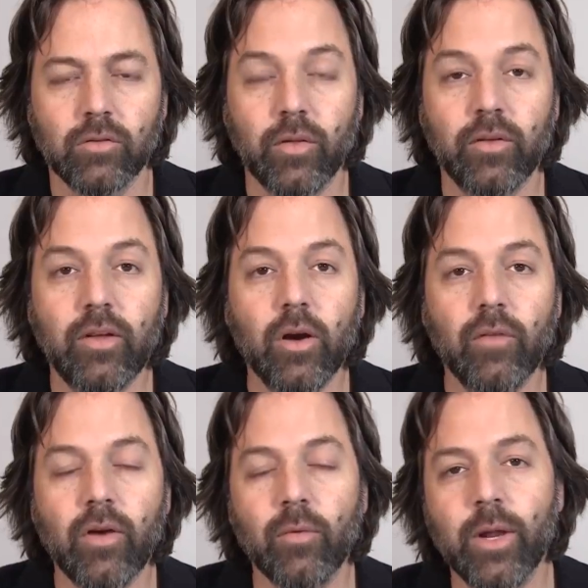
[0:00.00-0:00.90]
So this year
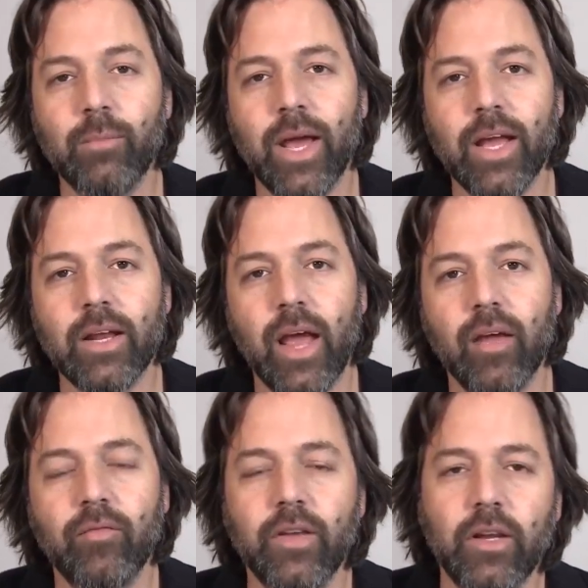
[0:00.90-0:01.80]
I've already made
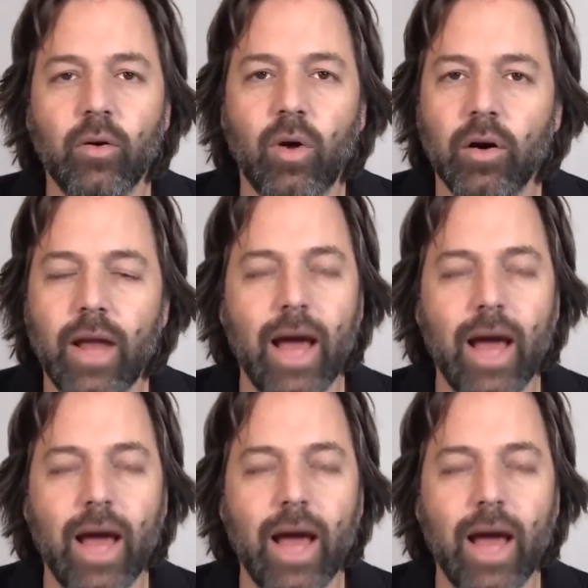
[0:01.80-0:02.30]
a video on